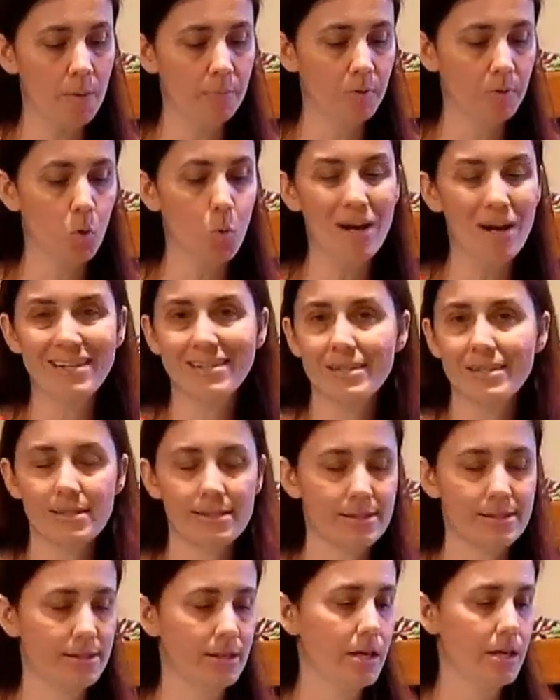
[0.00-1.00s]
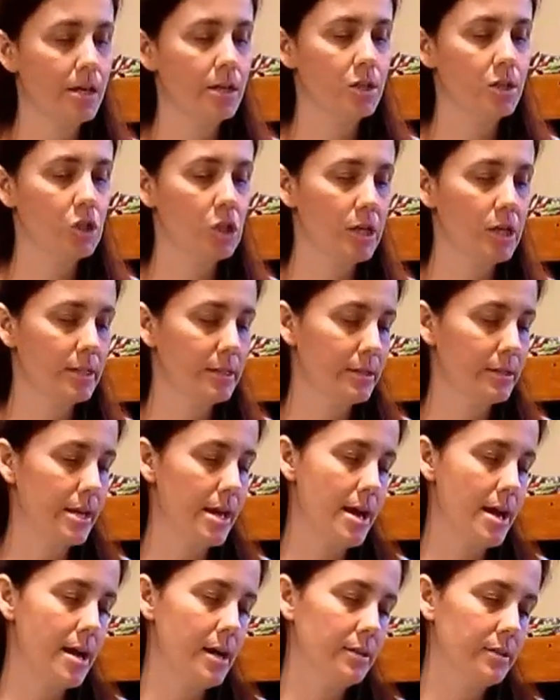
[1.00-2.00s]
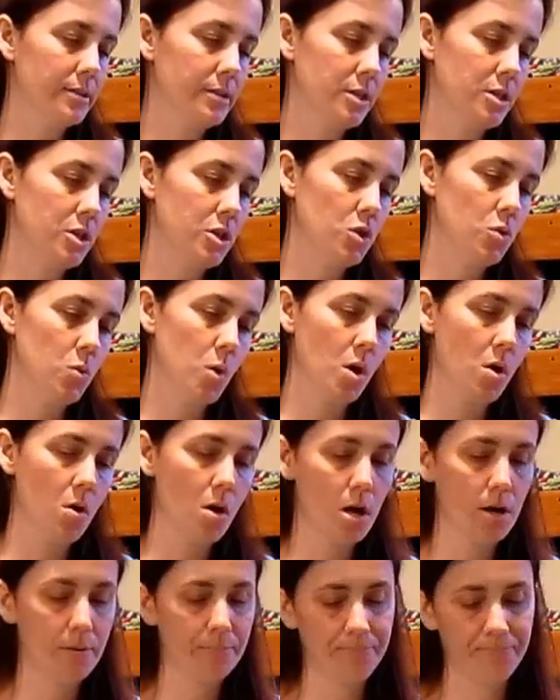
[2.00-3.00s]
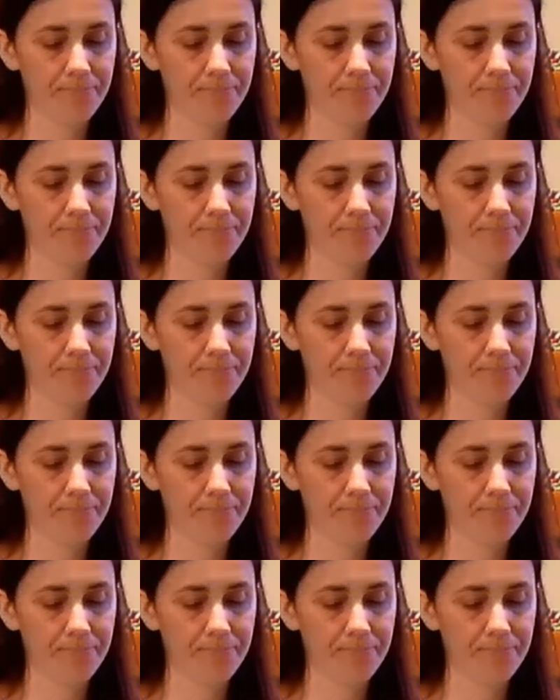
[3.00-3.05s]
quests just as you are.